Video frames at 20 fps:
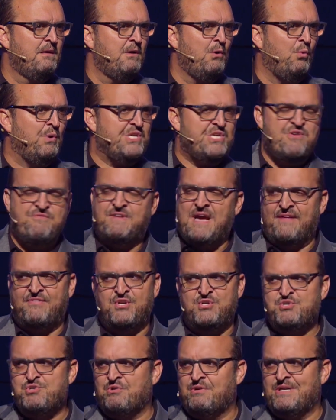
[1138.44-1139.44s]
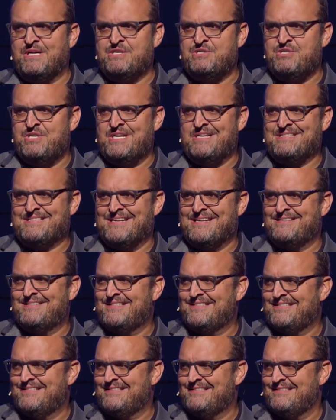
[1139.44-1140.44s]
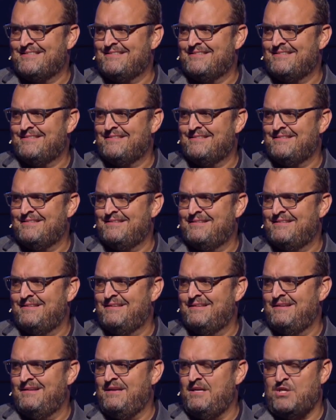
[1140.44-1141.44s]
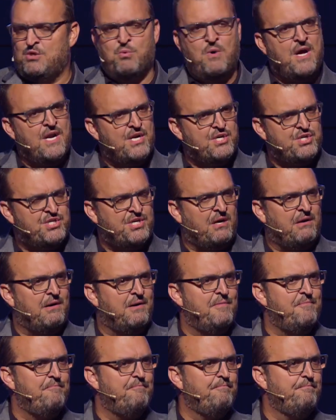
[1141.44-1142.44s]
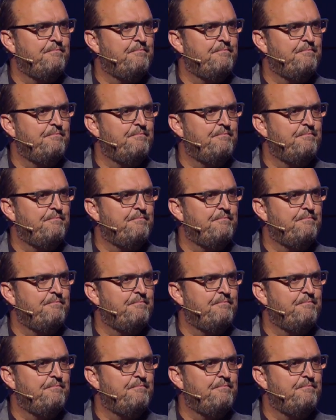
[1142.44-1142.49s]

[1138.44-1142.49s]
When you've got the joy of Jesus, you want to share them.